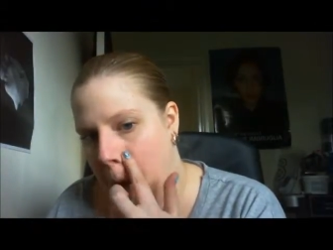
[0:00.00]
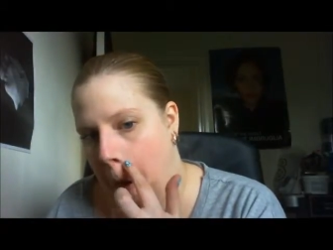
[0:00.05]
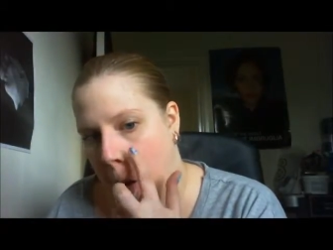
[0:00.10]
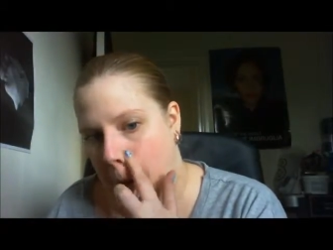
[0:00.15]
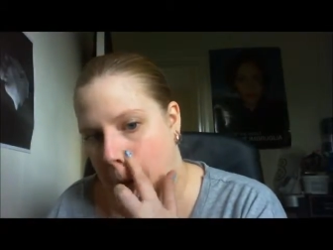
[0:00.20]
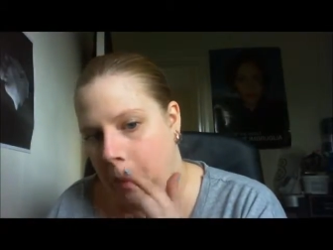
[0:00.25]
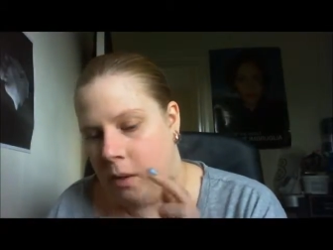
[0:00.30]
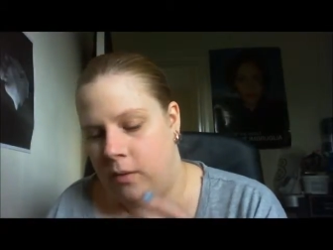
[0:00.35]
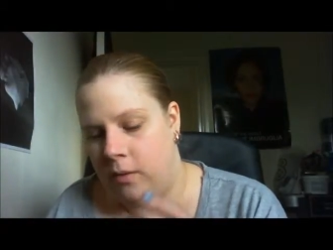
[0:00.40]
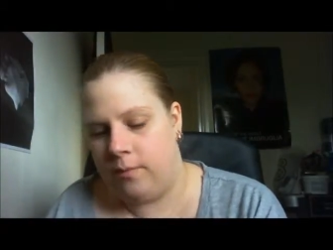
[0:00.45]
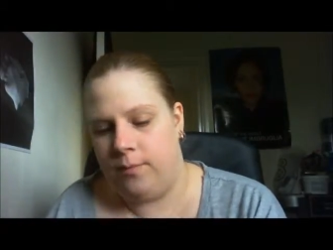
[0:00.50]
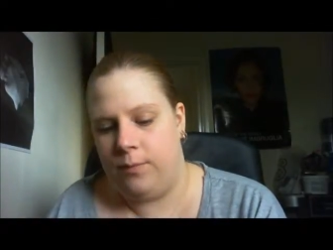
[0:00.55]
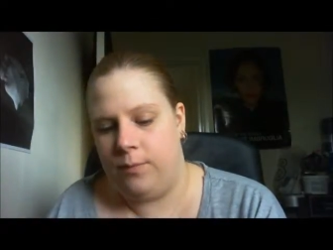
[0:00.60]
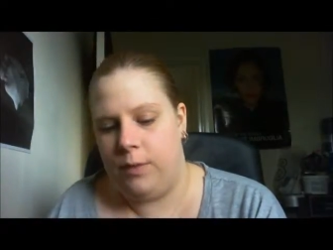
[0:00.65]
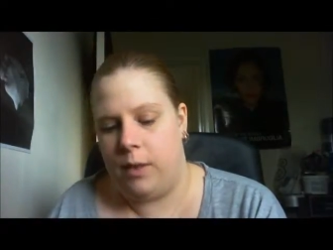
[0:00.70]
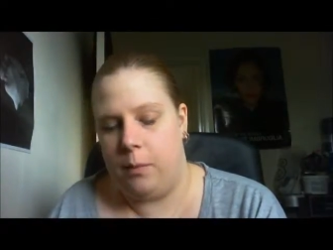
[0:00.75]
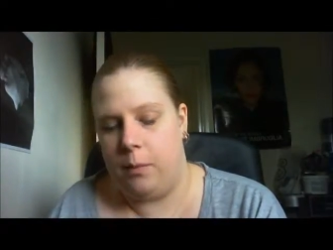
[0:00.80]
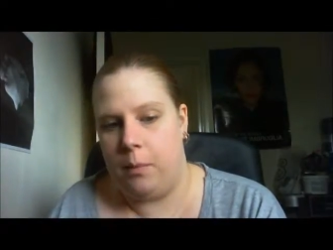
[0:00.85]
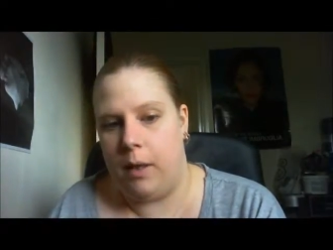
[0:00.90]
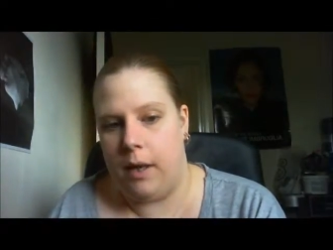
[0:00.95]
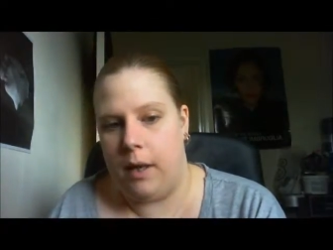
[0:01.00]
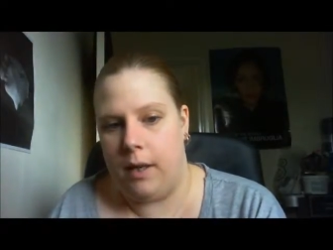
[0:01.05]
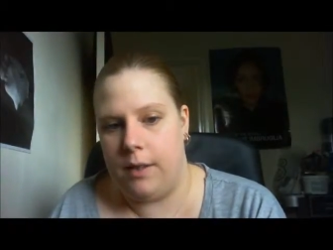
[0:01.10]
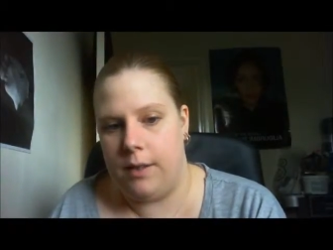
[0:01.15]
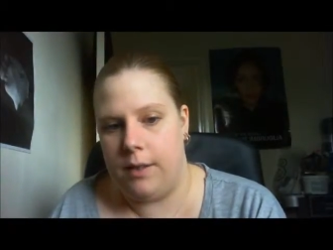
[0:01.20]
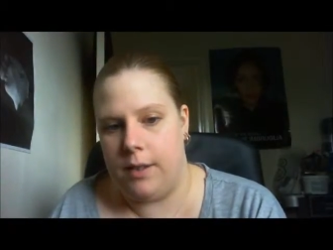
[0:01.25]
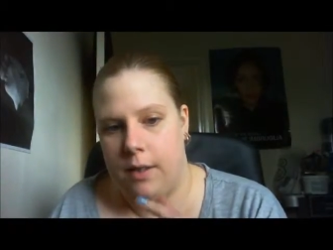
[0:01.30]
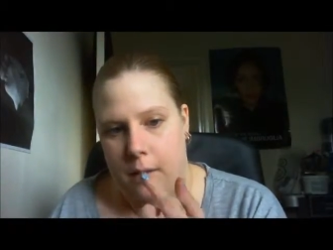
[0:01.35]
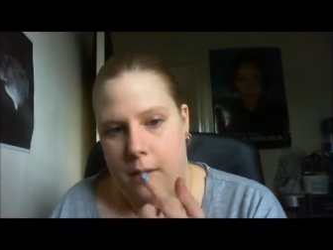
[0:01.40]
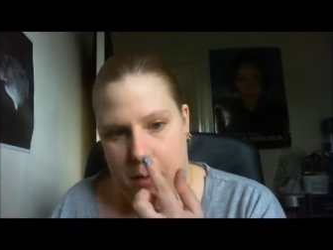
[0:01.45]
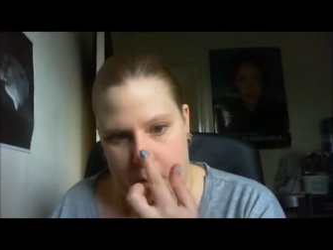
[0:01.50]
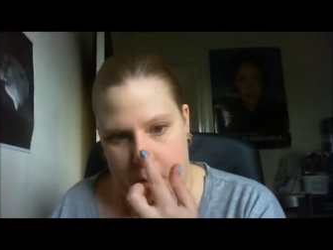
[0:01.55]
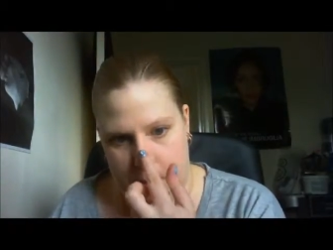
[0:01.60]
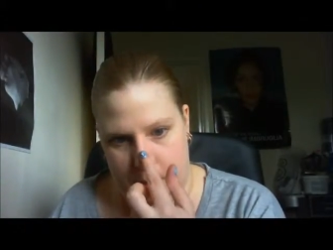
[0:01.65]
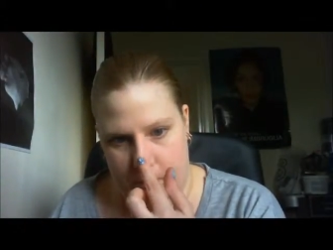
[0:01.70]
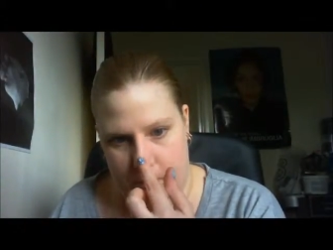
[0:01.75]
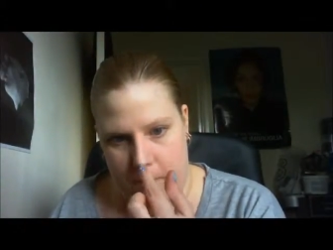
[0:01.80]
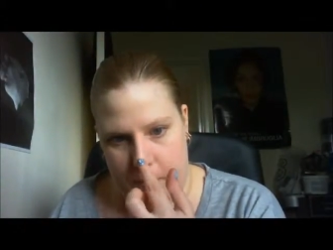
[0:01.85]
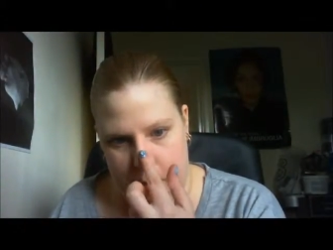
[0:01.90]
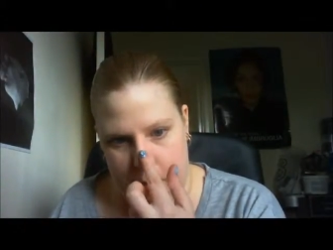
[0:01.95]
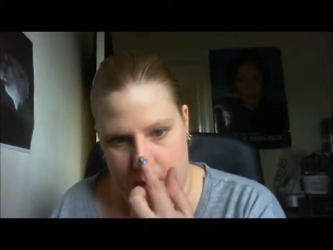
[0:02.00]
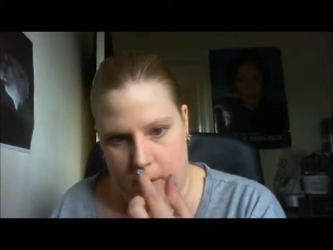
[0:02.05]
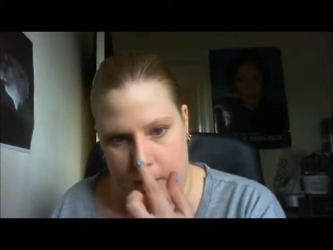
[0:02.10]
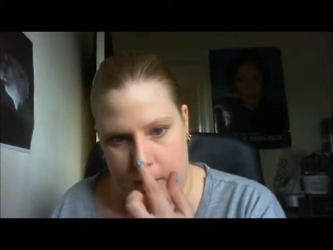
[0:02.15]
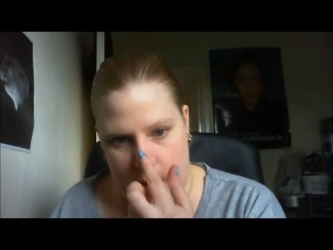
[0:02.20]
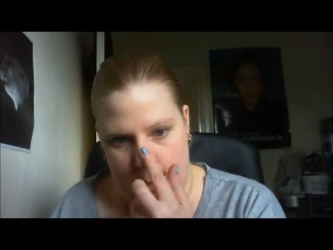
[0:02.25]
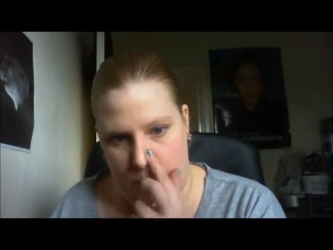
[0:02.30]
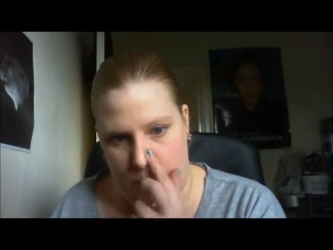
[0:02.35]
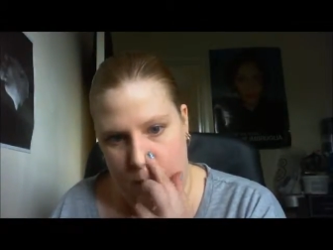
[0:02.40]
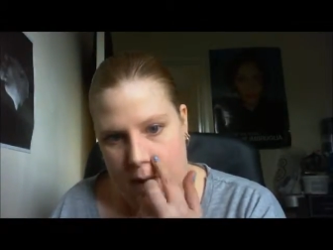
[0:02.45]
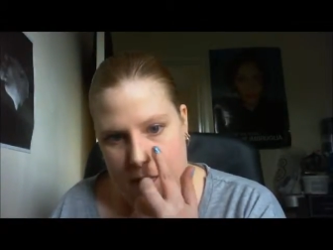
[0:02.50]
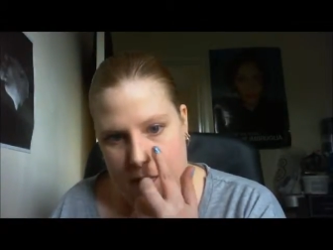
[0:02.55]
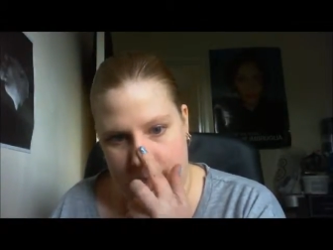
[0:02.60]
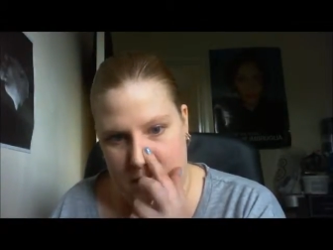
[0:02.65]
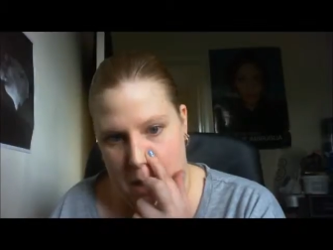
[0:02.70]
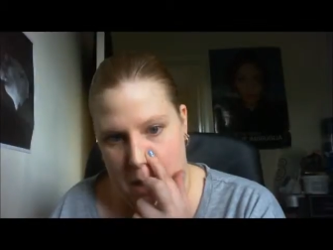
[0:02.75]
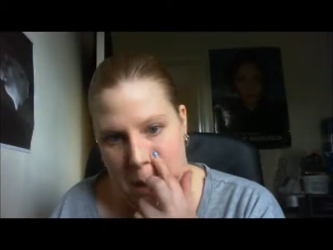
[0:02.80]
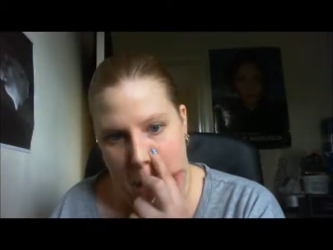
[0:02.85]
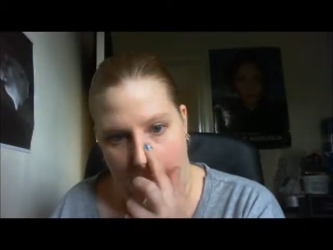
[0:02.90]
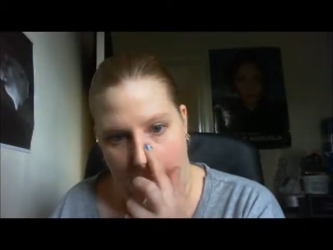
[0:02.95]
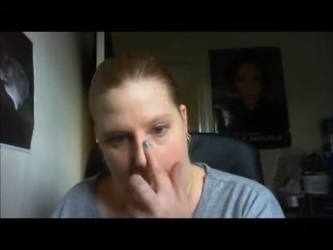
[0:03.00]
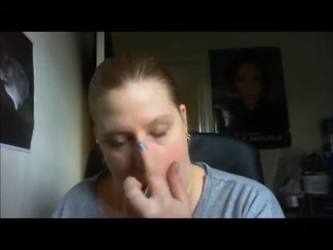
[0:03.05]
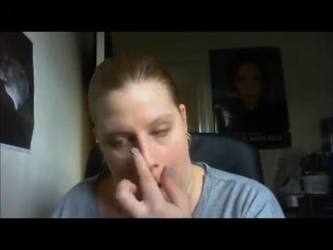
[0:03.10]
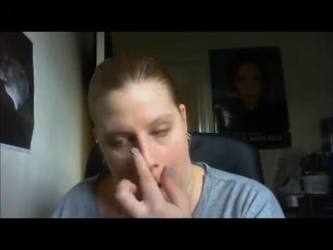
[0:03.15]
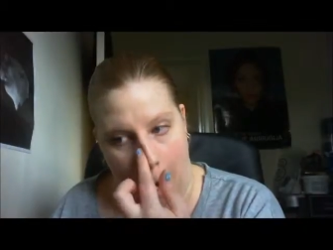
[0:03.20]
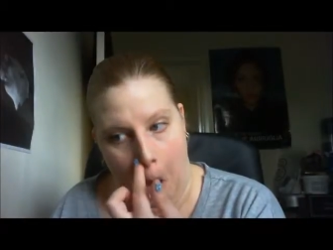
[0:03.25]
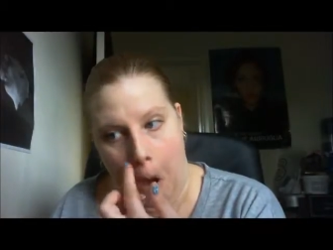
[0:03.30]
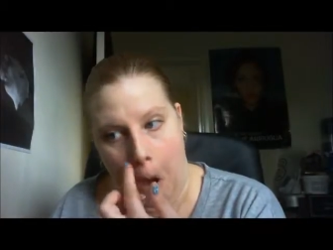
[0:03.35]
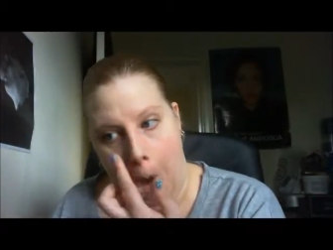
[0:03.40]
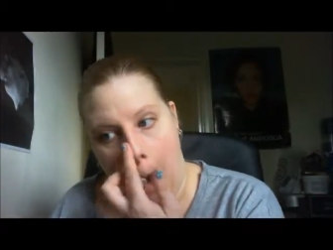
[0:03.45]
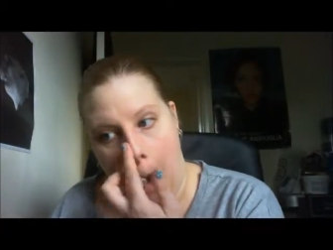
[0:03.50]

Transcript: around the parts that are red,